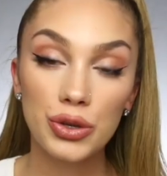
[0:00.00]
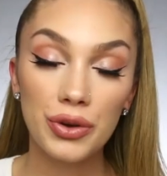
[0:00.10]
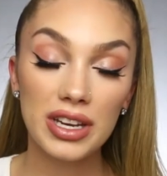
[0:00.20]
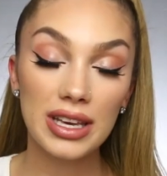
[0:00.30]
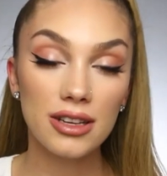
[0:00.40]
So you
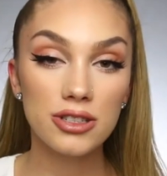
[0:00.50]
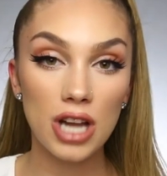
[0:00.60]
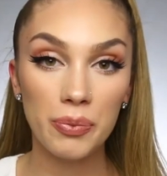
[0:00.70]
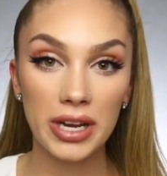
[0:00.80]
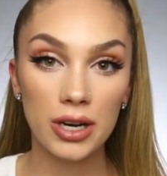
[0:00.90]
can either
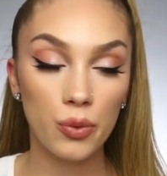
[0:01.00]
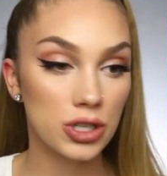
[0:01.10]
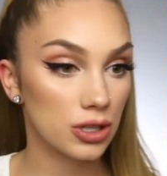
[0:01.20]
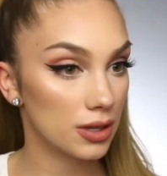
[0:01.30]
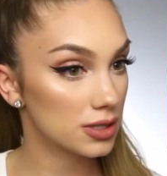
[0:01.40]
stop here,
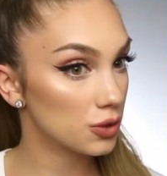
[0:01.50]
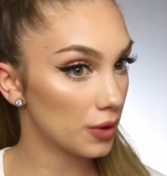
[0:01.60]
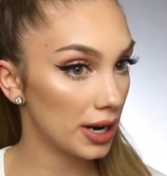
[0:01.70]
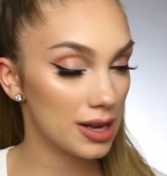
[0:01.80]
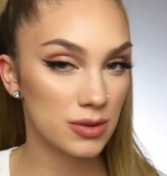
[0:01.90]
which looks
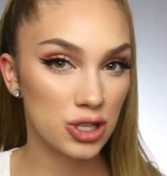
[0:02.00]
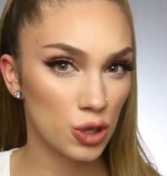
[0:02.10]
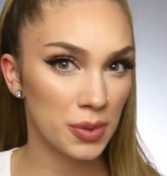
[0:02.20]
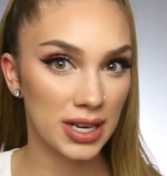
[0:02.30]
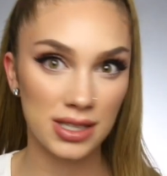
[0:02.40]
great. It was
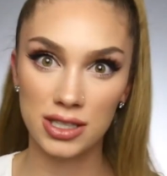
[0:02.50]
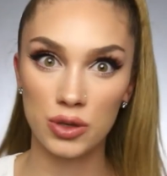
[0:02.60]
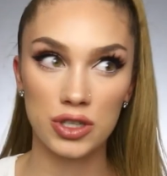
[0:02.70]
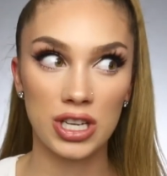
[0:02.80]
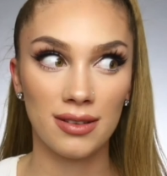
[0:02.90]
super easy
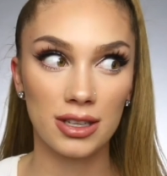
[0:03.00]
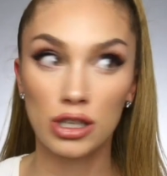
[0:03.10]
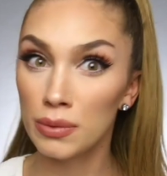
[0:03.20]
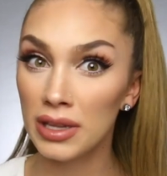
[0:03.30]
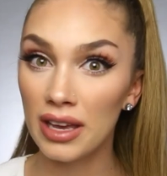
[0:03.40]
to achieve. That
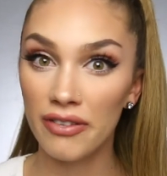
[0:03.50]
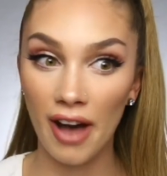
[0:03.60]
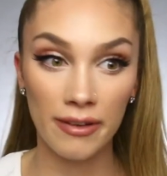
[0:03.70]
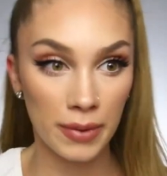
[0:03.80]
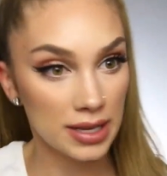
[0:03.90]
took me like
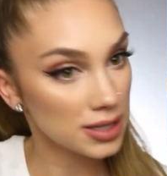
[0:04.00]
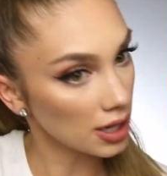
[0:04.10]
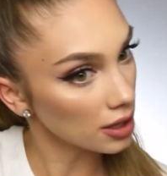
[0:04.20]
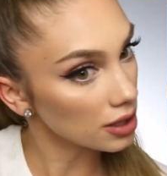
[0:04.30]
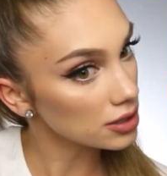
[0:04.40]
five minutes and
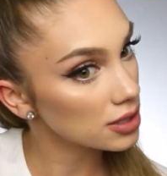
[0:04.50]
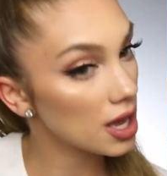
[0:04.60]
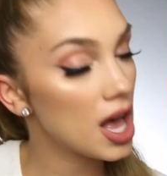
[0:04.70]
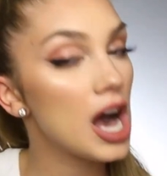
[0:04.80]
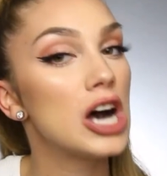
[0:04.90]
it looks
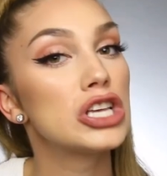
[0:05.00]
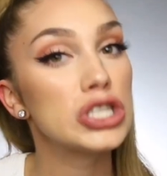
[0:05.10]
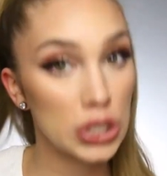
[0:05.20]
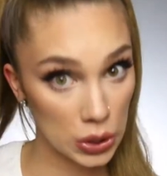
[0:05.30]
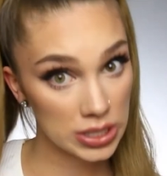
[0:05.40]

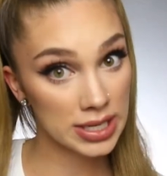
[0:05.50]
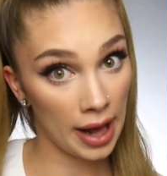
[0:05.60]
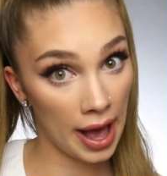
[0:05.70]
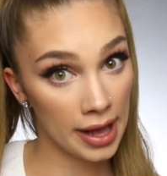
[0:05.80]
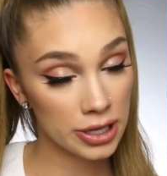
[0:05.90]
so
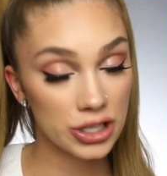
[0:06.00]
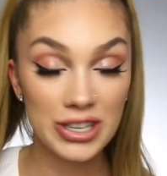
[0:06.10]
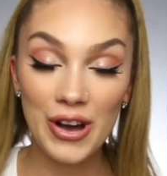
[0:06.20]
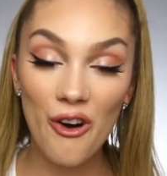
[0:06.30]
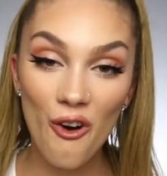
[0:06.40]

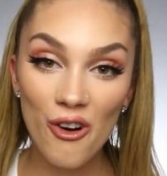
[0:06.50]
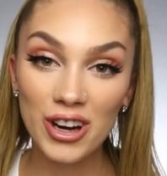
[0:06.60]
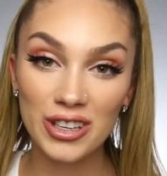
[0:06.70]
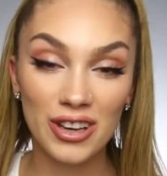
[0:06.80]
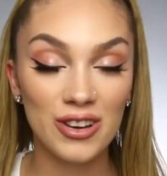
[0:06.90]
snatched. Or
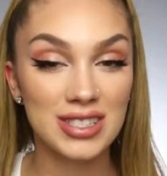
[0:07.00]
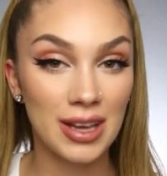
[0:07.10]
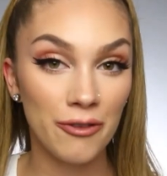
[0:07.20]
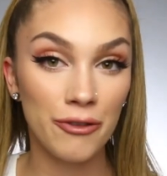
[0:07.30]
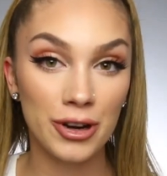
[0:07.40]
you can go a
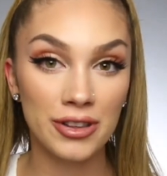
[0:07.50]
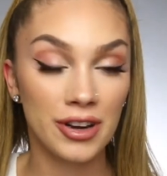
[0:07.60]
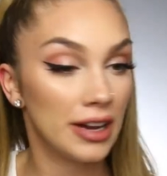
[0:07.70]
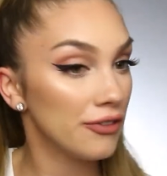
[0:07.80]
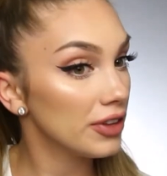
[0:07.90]
step further
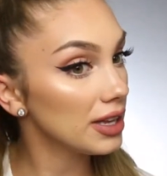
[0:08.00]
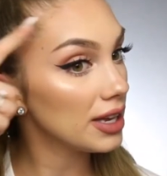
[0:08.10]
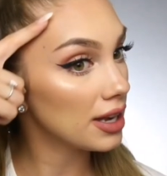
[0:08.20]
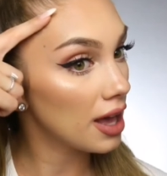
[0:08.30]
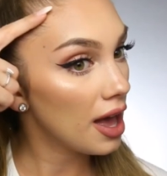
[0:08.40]
and fill
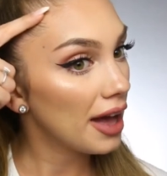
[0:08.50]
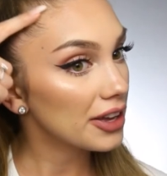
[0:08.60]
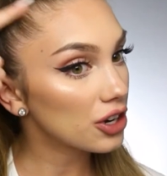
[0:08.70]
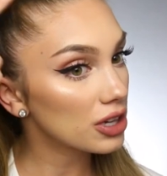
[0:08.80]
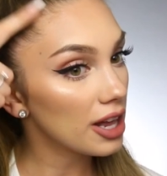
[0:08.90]
in
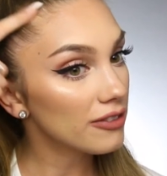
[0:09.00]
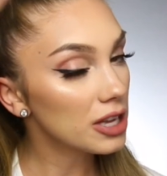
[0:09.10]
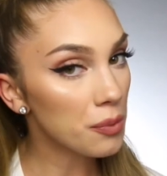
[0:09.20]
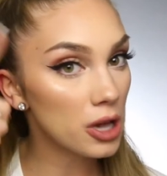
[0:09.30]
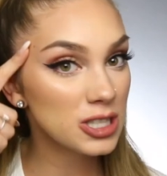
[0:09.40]
your
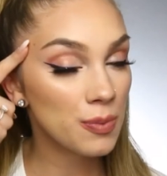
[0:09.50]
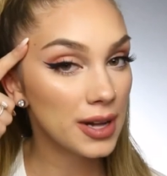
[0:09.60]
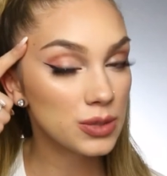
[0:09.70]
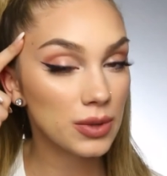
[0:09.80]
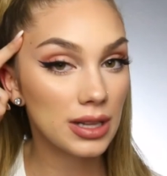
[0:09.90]
lovely bald
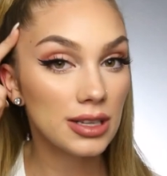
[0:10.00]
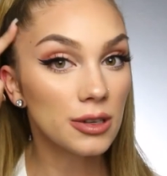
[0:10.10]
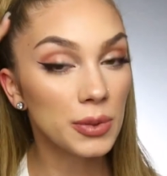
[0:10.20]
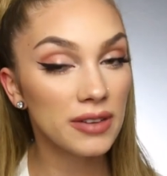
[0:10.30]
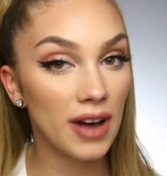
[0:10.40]
spots with a
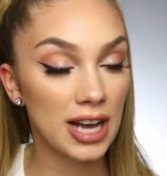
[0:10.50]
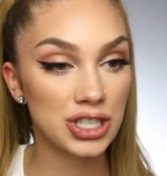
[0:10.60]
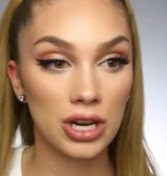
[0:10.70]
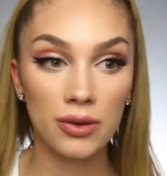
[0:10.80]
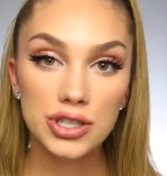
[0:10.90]
little bit of
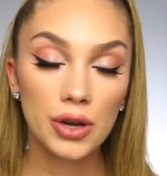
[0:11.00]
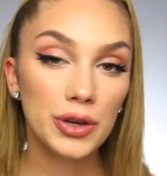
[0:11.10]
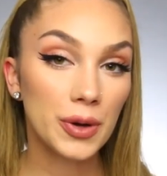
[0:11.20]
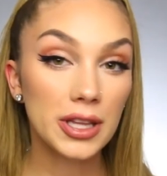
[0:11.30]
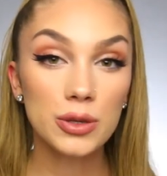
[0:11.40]
eyeshadow. So
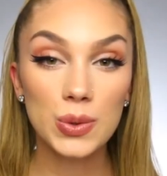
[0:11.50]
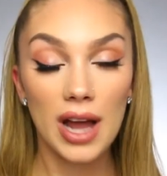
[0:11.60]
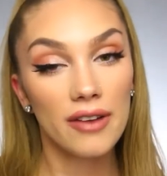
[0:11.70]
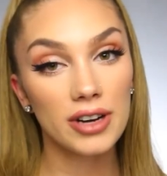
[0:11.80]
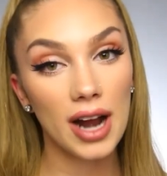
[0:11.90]
you can use
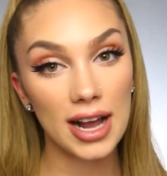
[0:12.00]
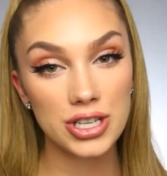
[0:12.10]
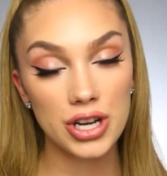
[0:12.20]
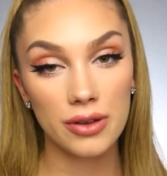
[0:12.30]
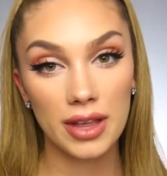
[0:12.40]
whatever
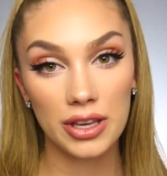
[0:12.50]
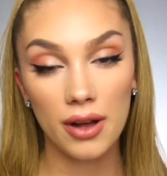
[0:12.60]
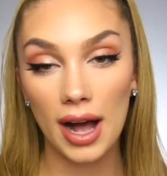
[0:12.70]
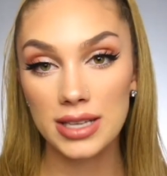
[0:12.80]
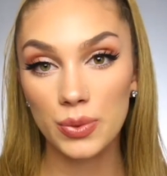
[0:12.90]
eyeshadow that you
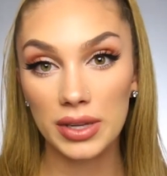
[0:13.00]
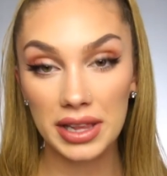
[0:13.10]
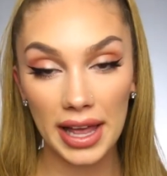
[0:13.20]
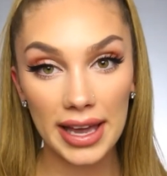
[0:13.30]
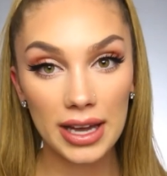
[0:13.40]
guys would
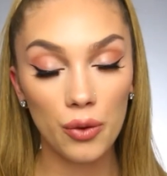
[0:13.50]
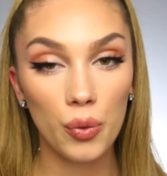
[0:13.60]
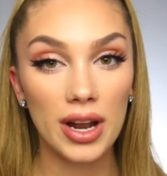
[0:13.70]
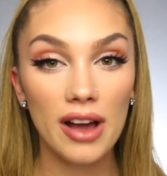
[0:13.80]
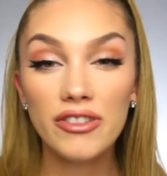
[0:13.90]
like,
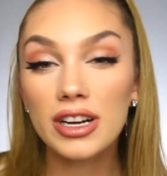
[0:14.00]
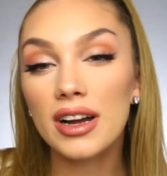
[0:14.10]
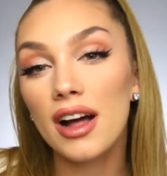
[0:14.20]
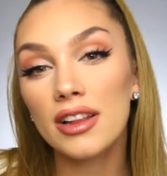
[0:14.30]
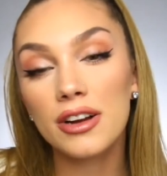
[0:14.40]
whatever
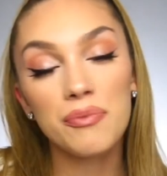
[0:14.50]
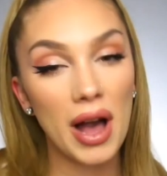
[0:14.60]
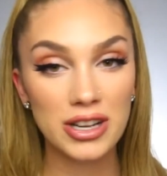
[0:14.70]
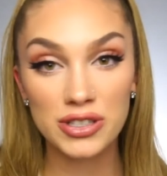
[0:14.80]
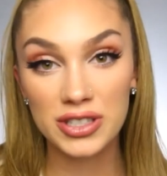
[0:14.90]
color
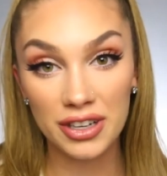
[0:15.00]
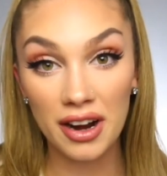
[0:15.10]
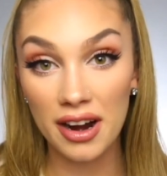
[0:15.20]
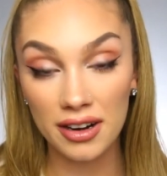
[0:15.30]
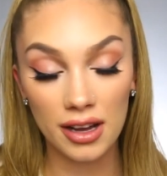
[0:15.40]
matches your
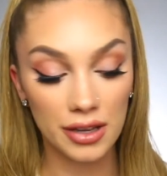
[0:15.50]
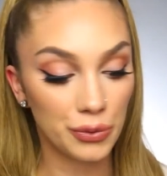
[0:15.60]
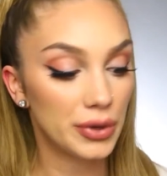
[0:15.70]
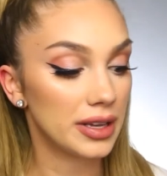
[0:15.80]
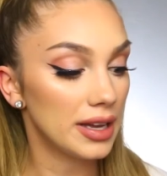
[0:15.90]
hair color,
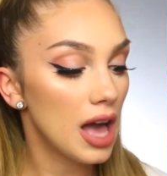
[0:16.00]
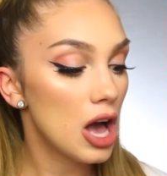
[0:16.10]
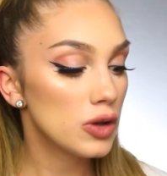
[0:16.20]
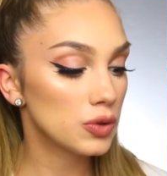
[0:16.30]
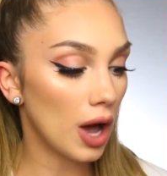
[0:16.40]
really.
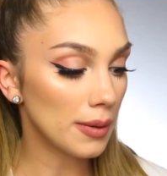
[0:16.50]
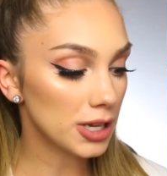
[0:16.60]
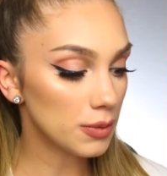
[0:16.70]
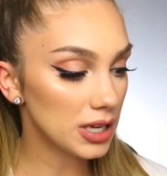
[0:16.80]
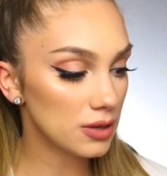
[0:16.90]
So I'm
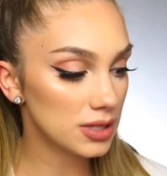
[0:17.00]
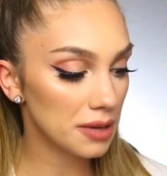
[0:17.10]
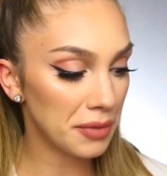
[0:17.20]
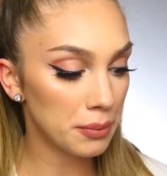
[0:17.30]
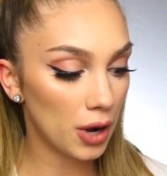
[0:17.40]
gonna be
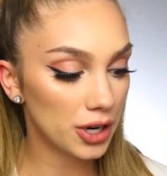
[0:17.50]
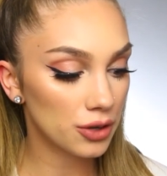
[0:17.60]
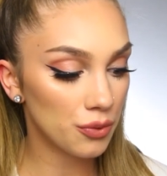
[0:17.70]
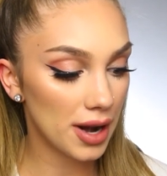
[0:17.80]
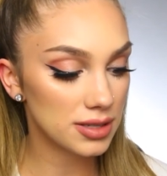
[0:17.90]
using my
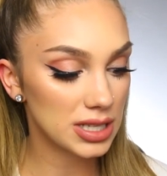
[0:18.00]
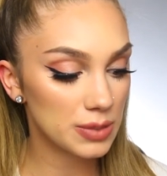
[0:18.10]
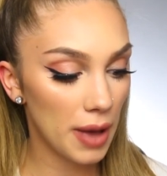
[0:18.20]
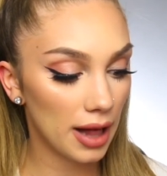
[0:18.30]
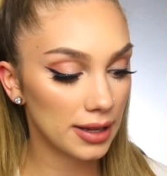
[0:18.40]
Modern Renaissance
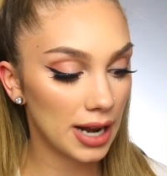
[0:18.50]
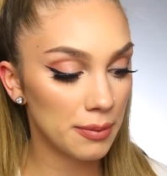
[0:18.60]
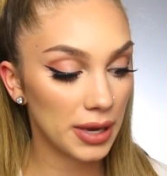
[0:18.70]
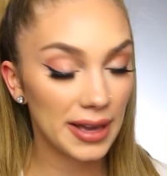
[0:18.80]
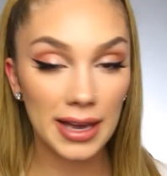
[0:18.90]
palette, and
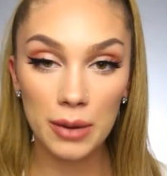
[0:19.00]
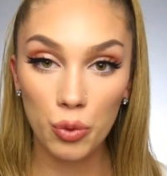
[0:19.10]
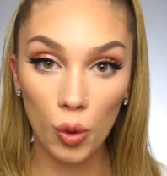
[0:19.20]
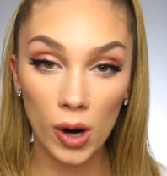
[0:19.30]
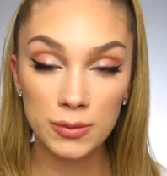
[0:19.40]
I'm picking up
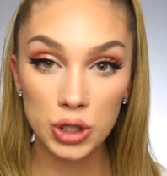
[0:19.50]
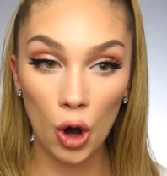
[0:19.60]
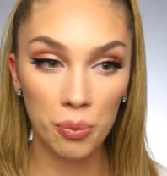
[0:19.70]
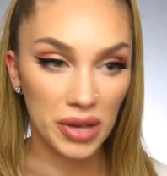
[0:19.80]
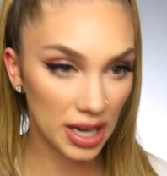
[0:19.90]
Warm
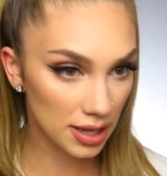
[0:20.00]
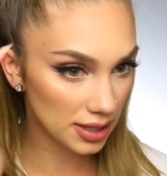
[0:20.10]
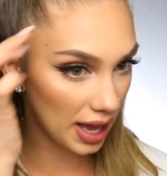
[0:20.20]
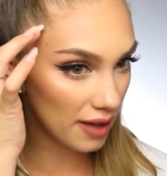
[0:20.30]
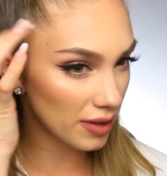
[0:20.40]
Taupe because
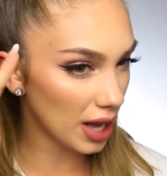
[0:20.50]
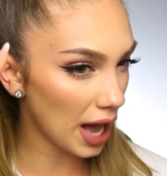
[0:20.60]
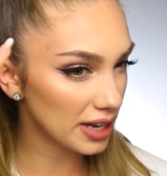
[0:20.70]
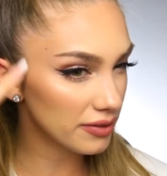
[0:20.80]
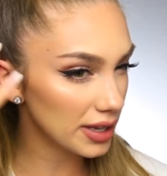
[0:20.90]
I have a
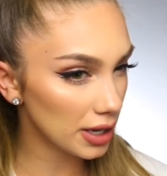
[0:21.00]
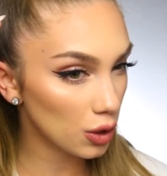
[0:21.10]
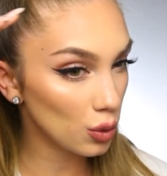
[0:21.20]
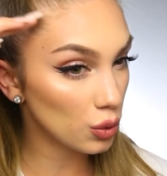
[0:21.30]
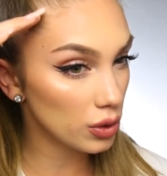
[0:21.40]
kind of like a
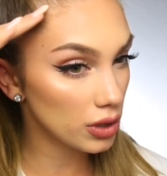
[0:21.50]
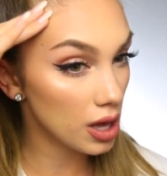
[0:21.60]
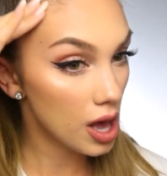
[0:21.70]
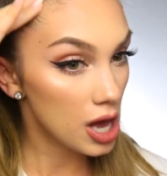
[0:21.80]
cool